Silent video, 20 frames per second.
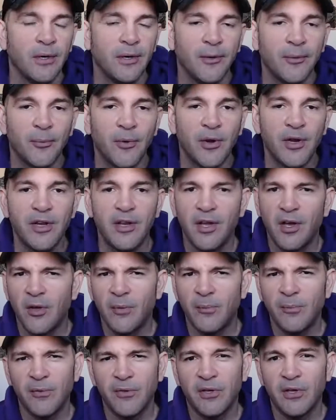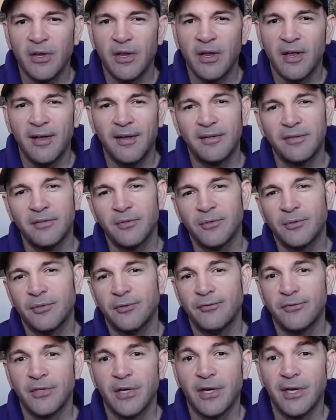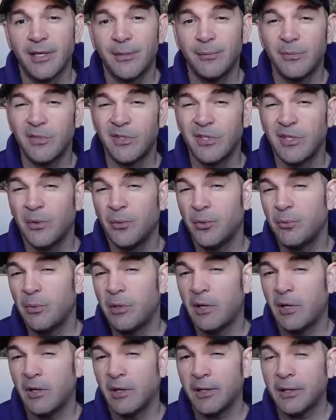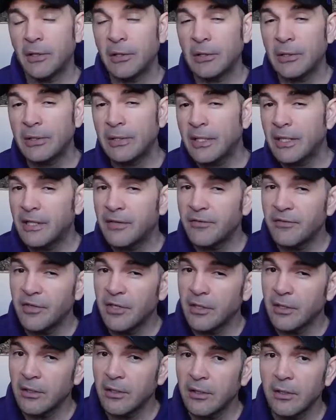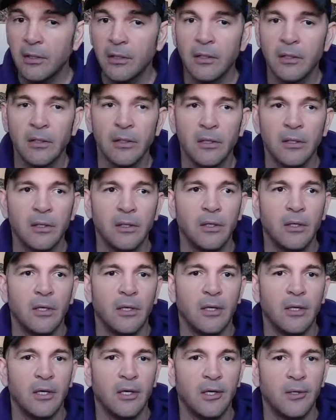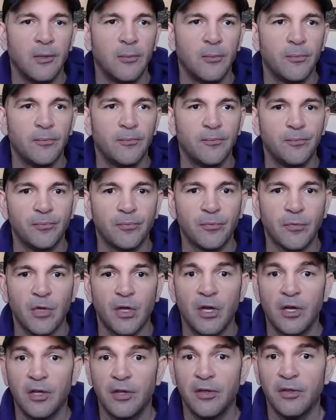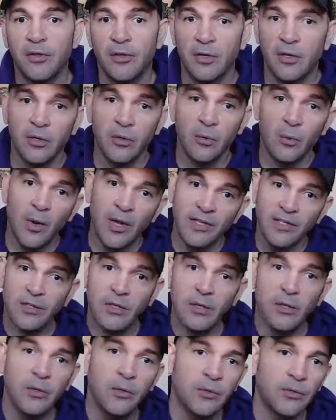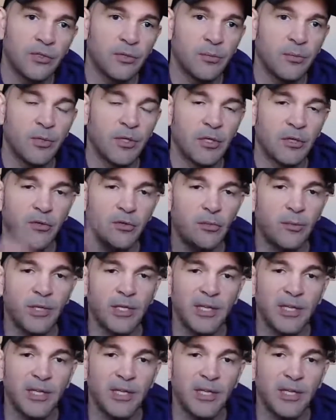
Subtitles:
Right now I'm looking at sort of times that would be like early evening on the West Coast, but a little bit